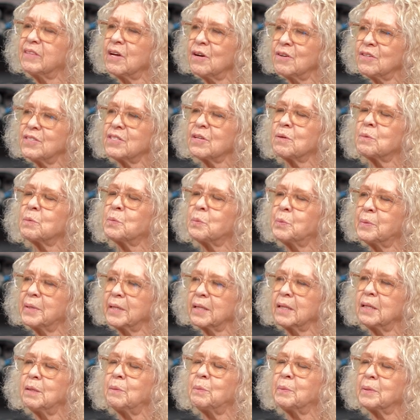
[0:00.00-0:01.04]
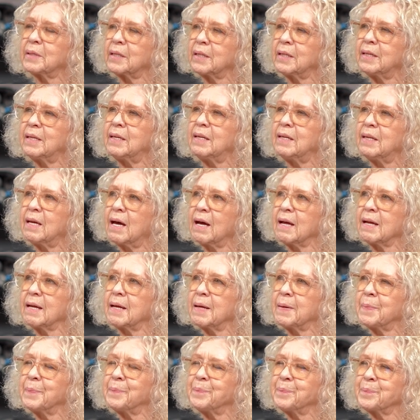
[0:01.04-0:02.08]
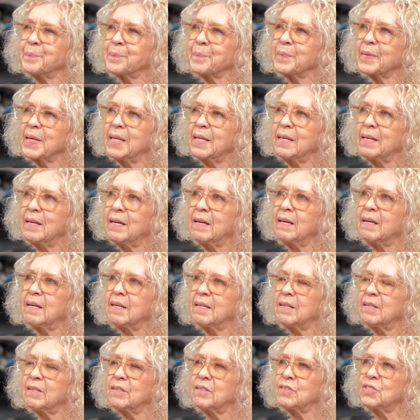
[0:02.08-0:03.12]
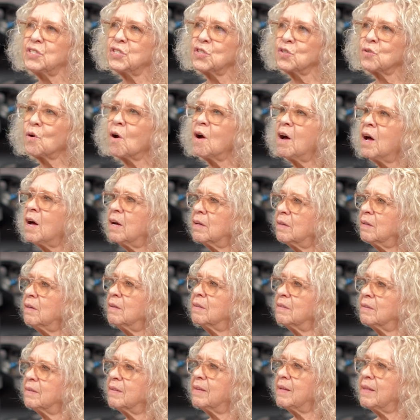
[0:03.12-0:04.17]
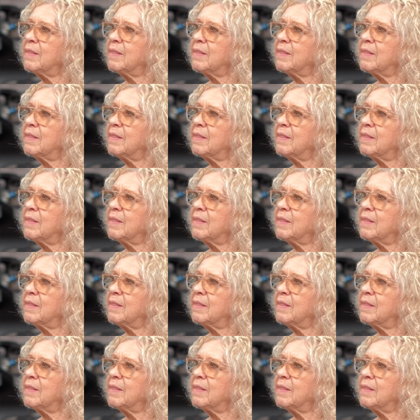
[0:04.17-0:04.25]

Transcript: those are really really um, strong.